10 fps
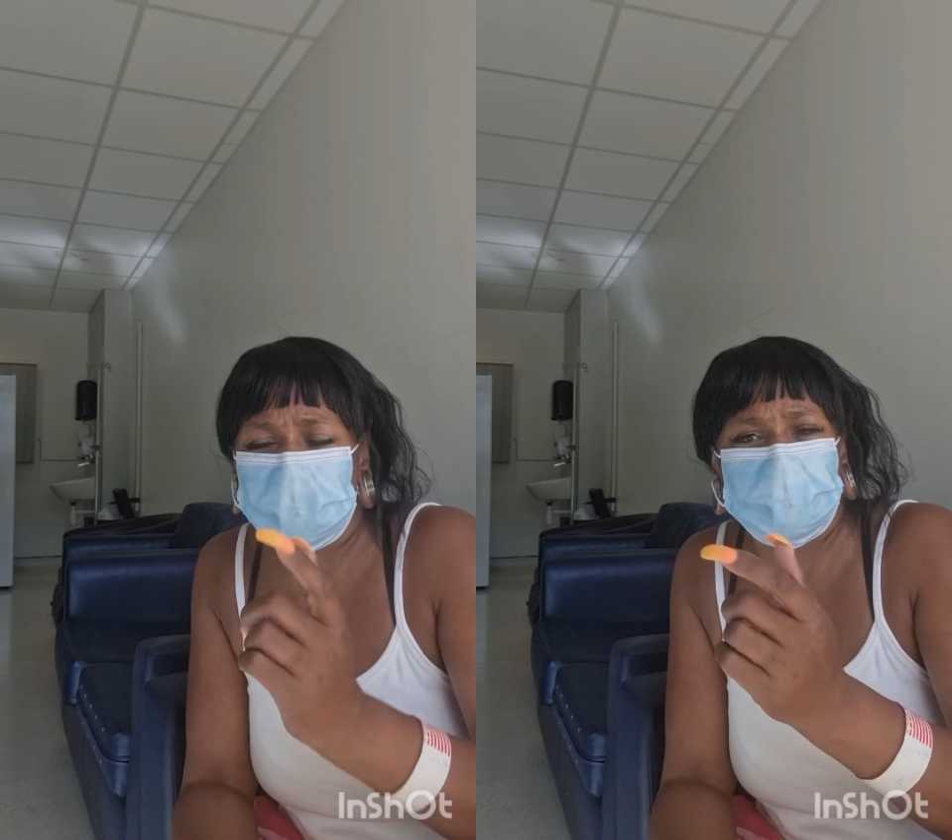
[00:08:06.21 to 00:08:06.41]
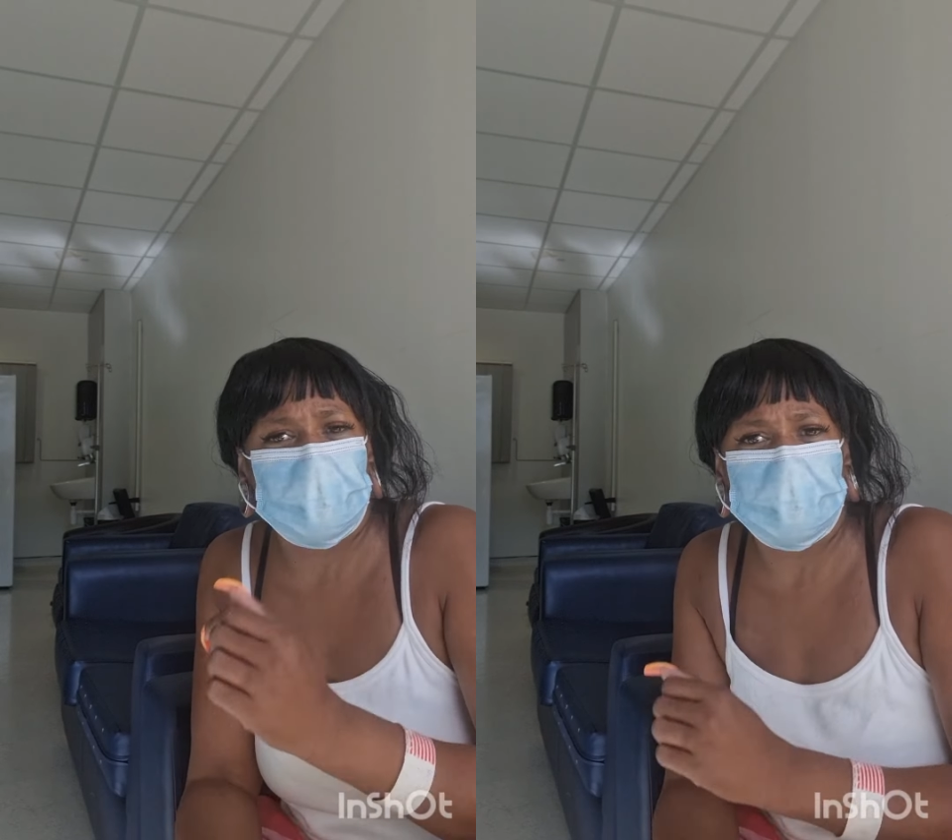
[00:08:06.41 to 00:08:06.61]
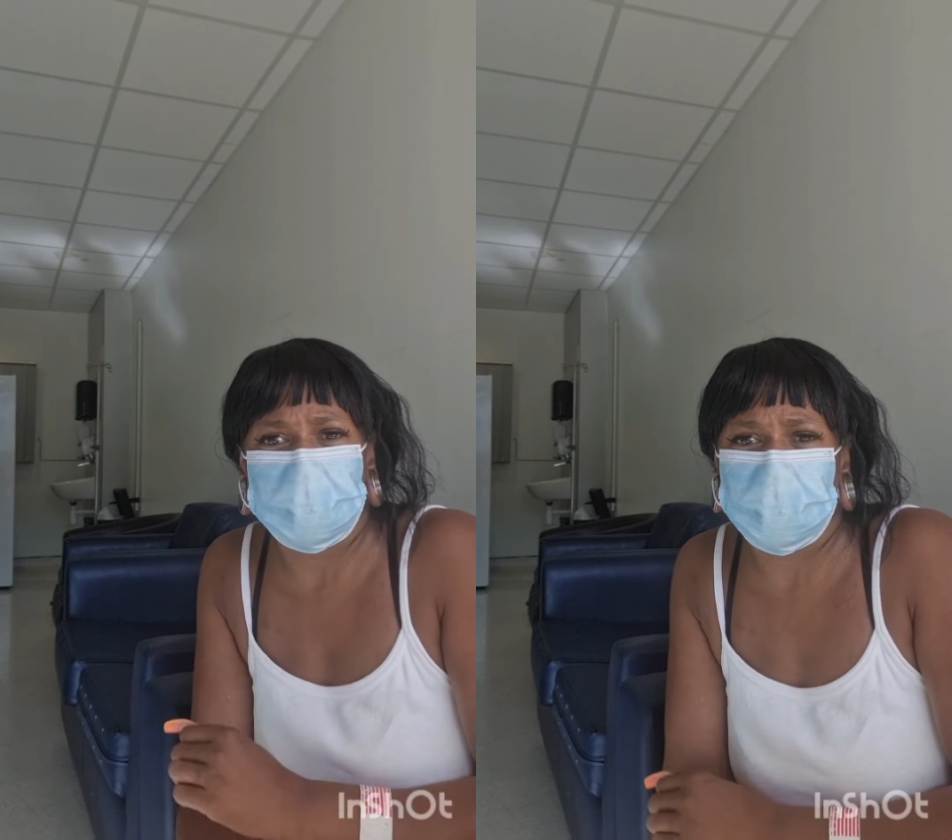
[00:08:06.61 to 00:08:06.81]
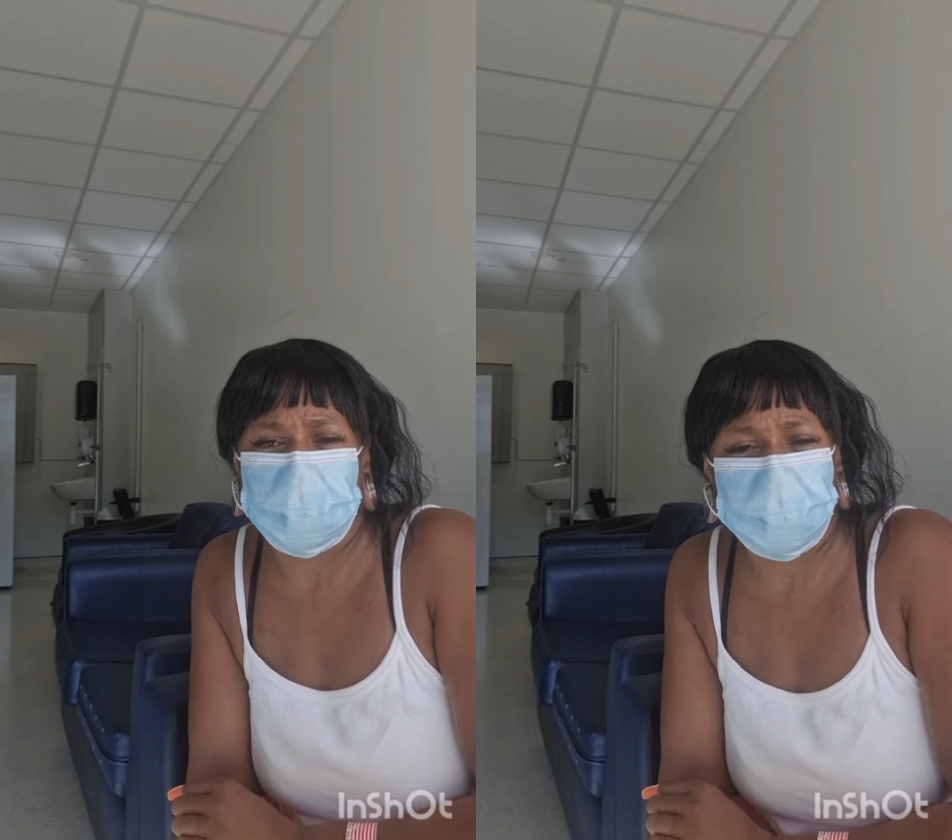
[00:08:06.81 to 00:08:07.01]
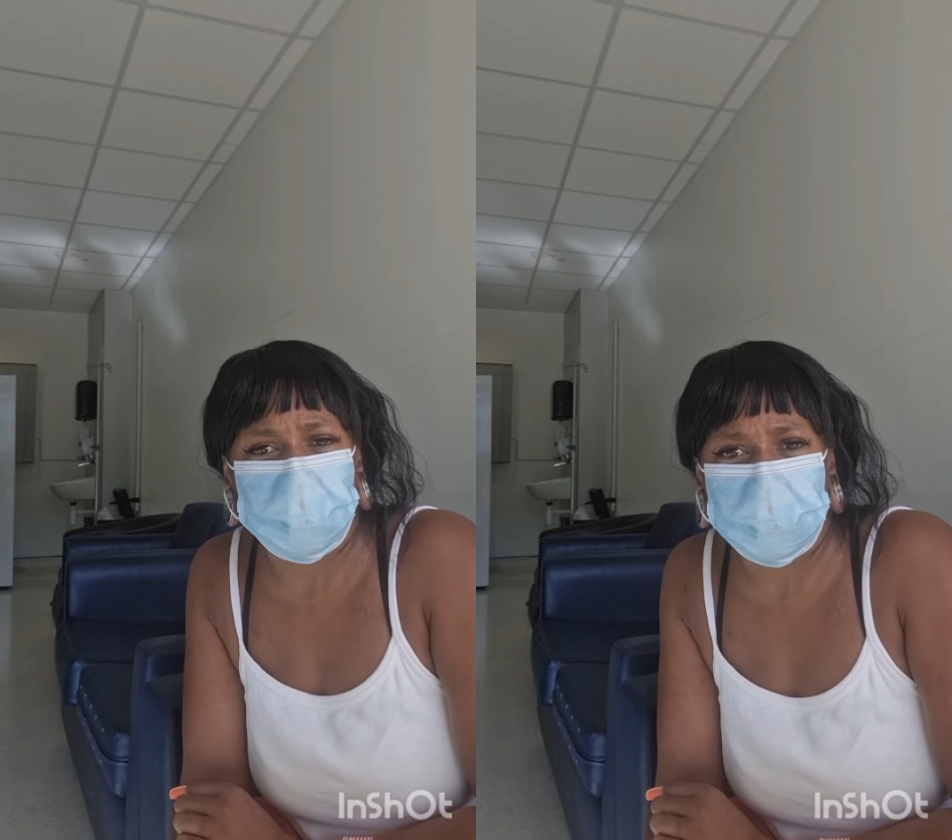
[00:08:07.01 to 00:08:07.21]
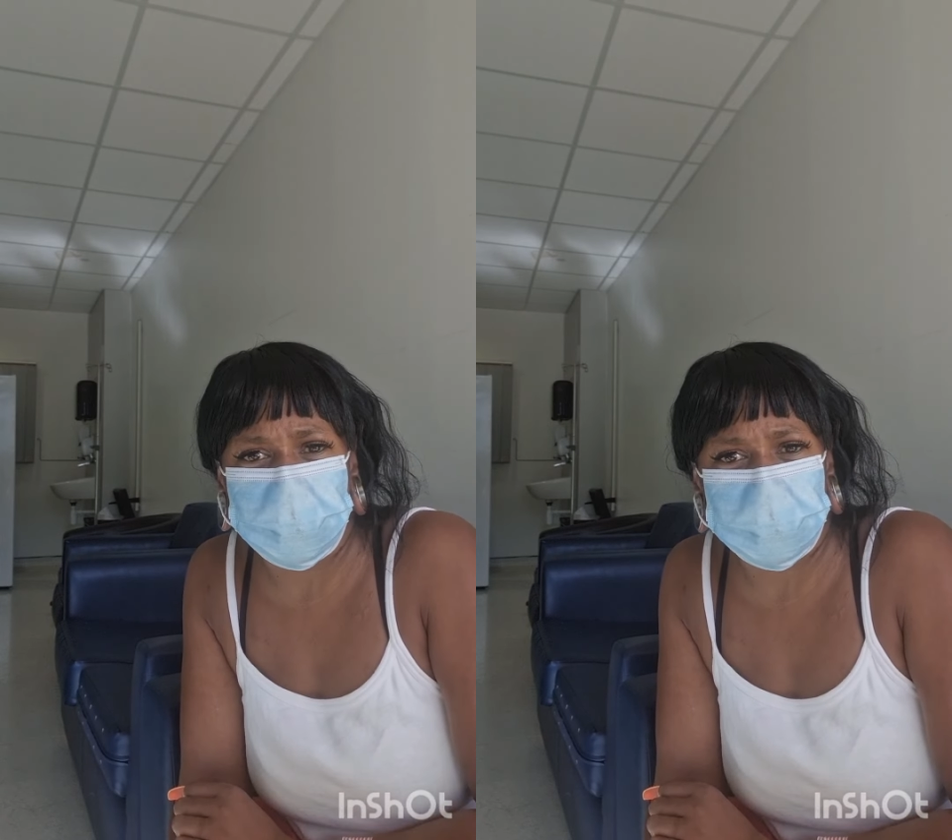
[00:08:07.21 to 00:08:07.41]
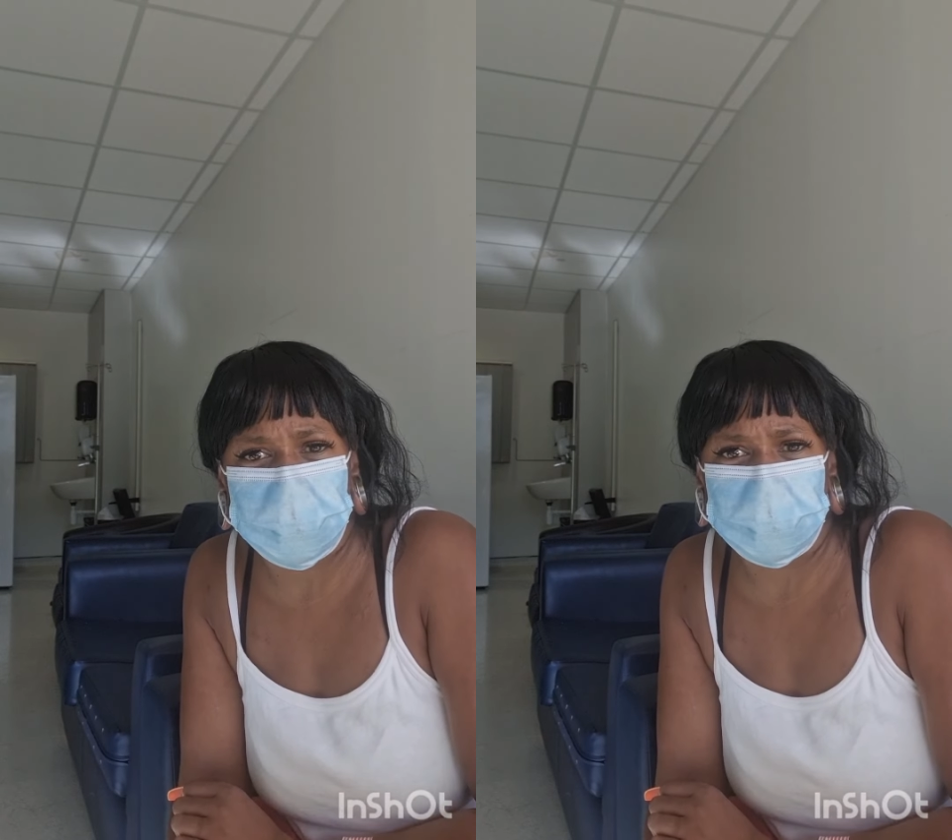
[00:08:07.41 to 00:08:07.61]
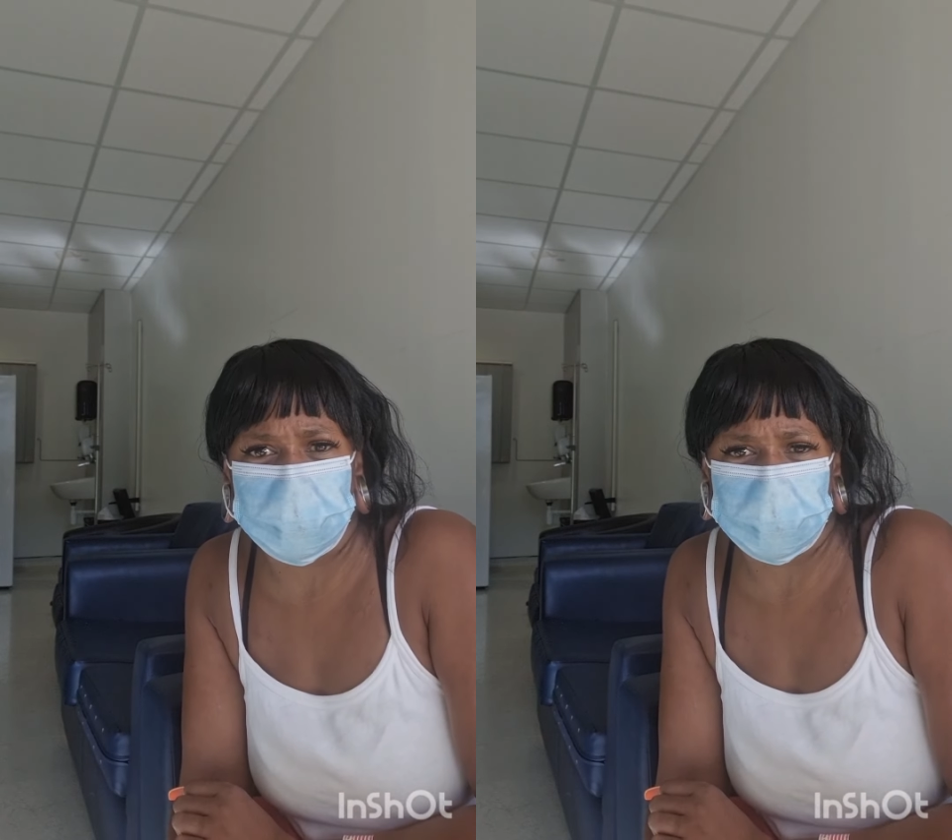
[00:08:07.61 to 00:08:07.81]
Again, this is what you
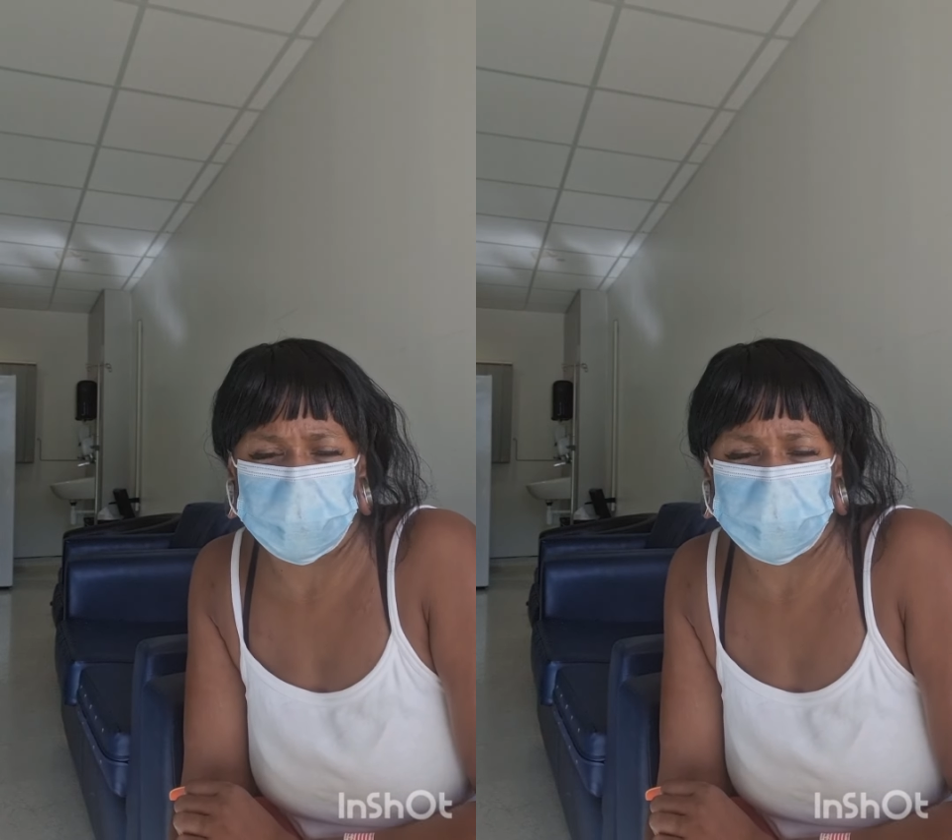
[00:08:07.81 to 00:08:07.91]
do.